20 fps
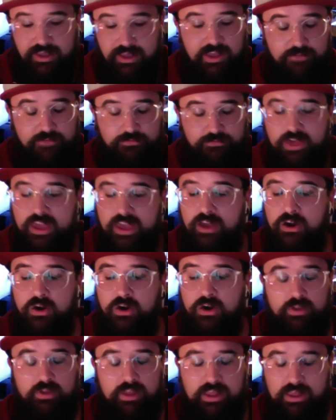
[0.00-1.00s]
If
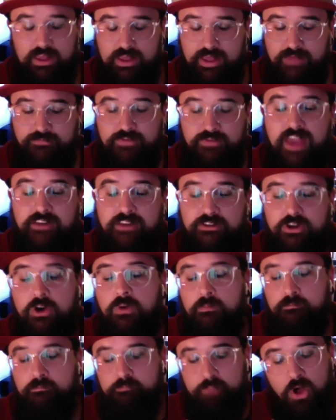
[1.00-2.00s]
they
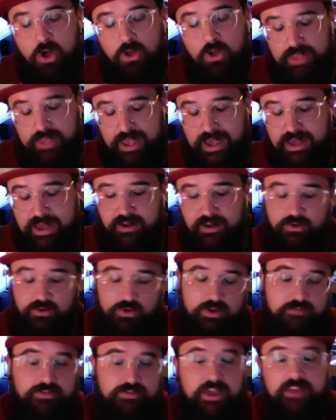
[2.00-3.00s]
don't bulk at it,
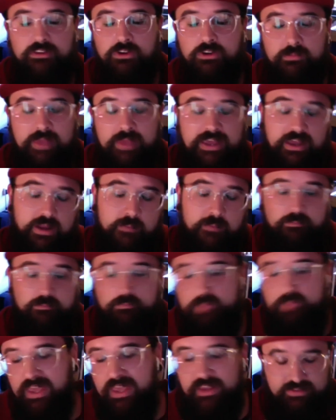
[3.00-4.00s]
or if they don't make it a
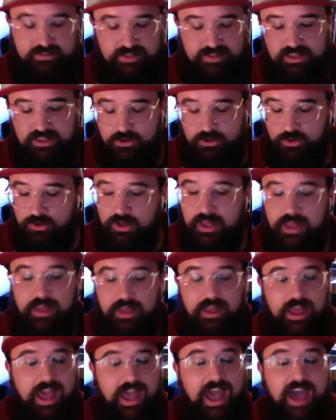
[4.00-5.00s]
big deal,
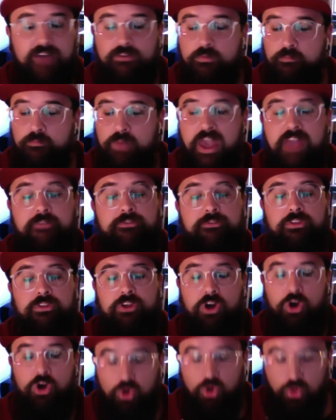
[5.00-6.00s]
have them pay for
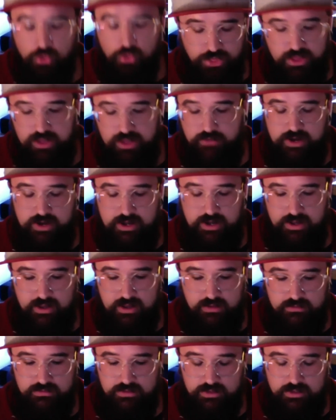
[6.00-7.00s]
the whole thing right
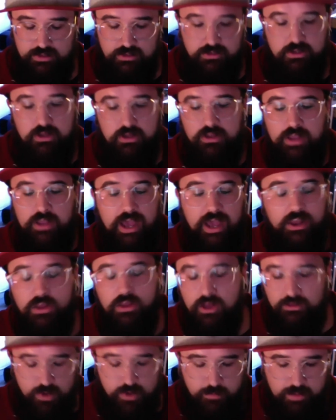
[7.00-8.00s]
now. How do you
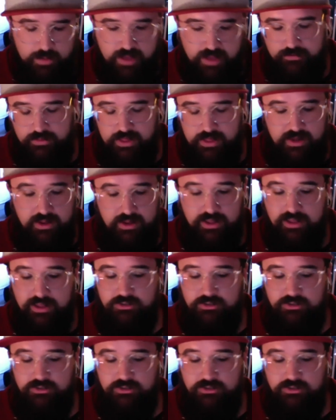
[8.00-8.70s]
guys want to pay for that?